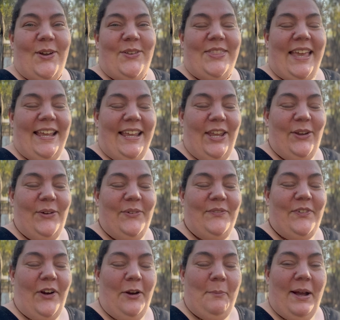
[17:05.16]
thank you
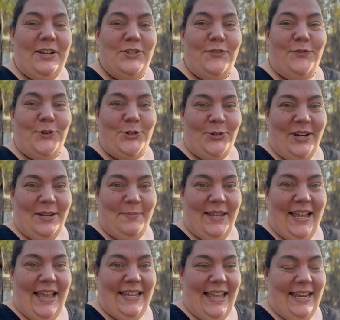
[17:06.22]
very much for joining
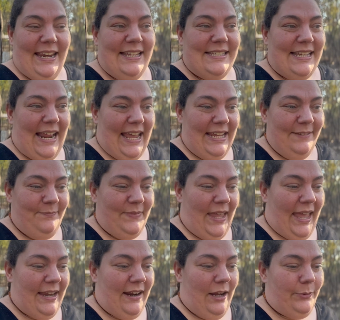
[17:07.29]
me again today,
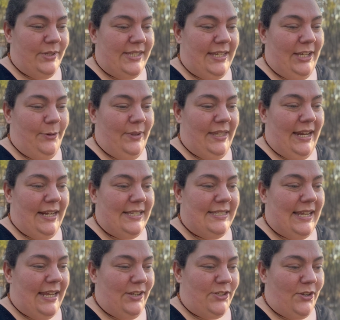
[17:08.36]
and I will see you in the next
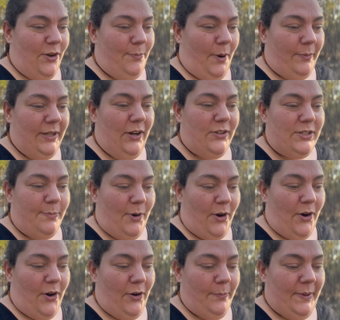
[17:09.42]
day or so. Probably not
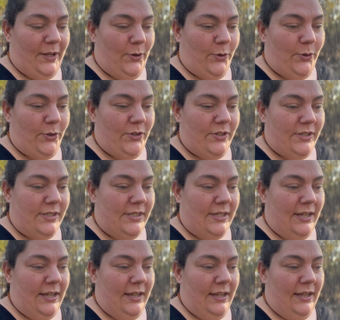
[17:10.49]
tomorrow because
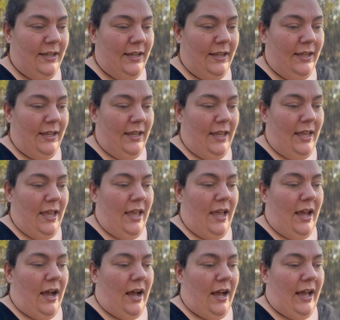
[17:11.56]

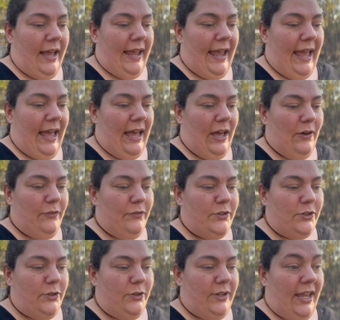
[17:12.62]
I have
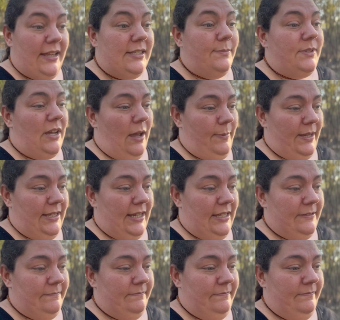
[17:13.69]
to get some typing
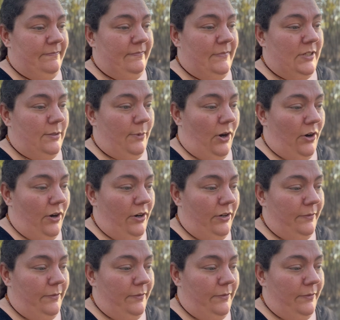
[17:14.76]
done tomorrow.